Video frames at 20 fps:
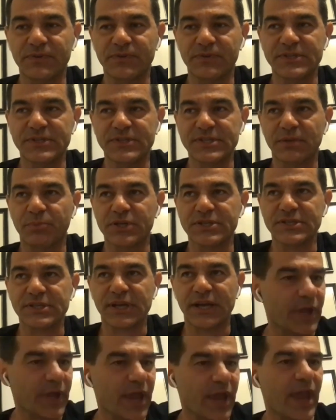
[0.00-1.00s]
fiscal
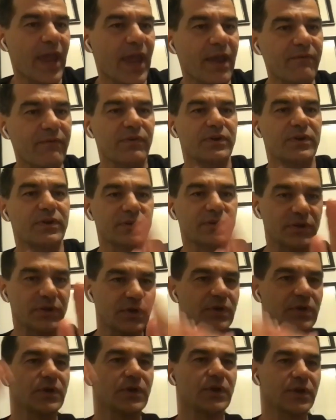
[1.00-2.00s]
policies, how to use the
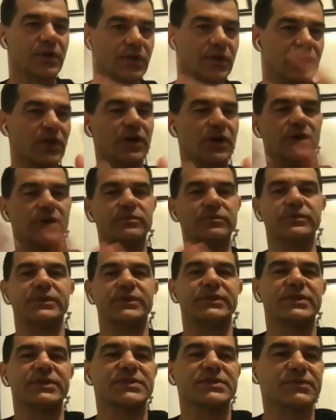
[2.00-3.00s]
resources that we have,
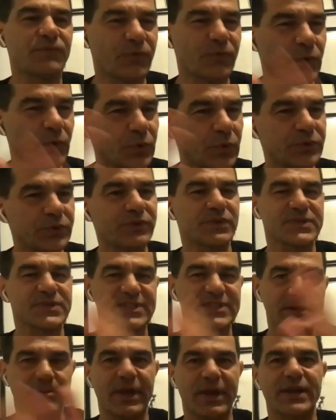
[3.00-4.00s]
you know, there's
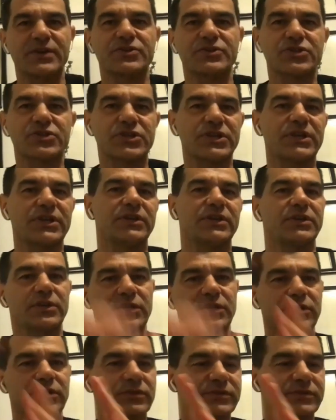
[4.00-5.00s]
food, there's some energy, you
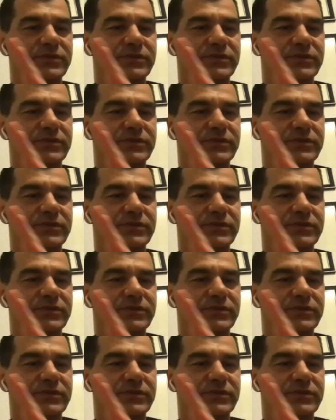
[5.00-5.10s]
know,